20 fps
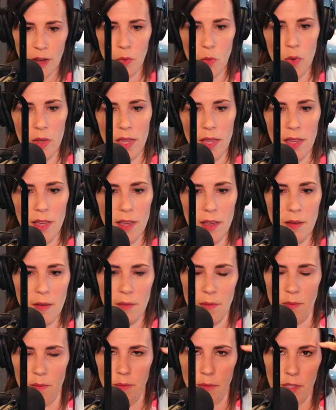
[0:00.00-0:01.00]

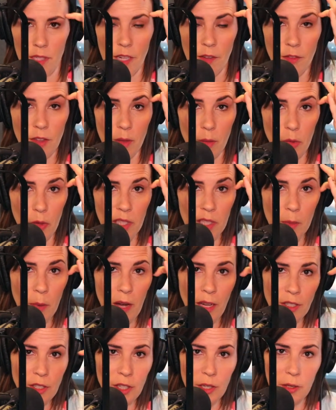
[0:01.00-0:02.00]
we stuffed the boys'
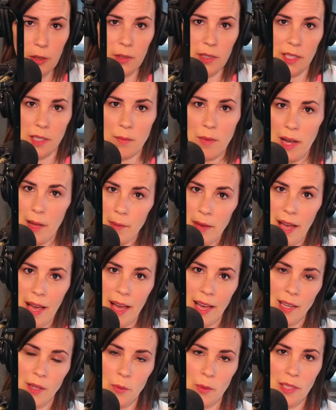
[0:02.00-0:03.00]
ponchos in my
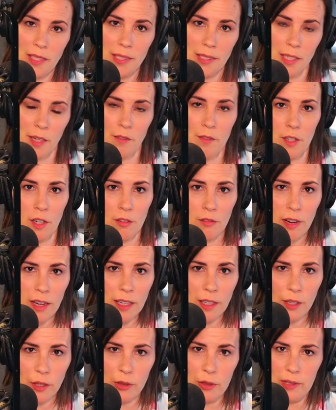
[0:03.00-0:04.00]
bag, we stuffed our
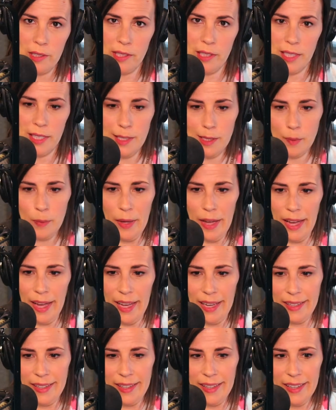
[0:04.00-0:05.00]
raincoats in his
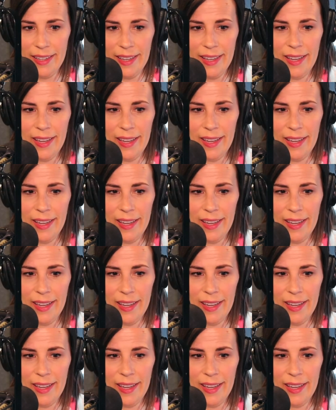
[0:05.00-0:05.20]
bag,